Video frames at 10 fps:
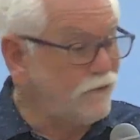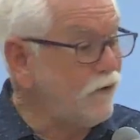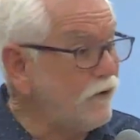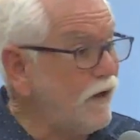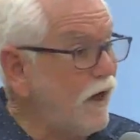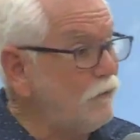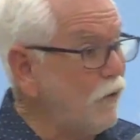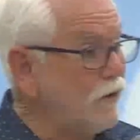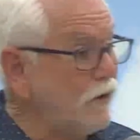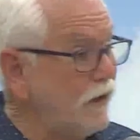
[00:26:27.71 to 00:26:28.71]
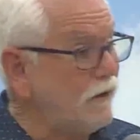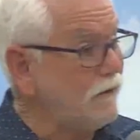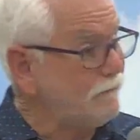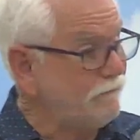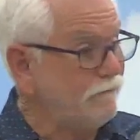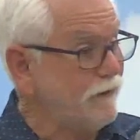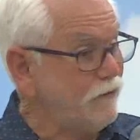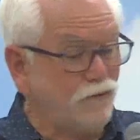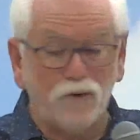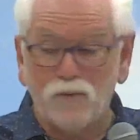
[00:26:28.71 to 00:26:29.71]
saw God working, they
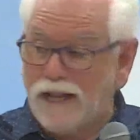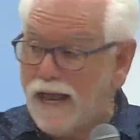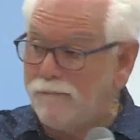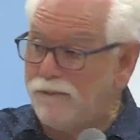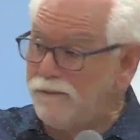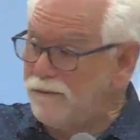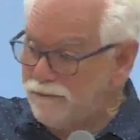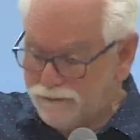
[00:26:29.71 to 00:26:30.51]
saw what happened.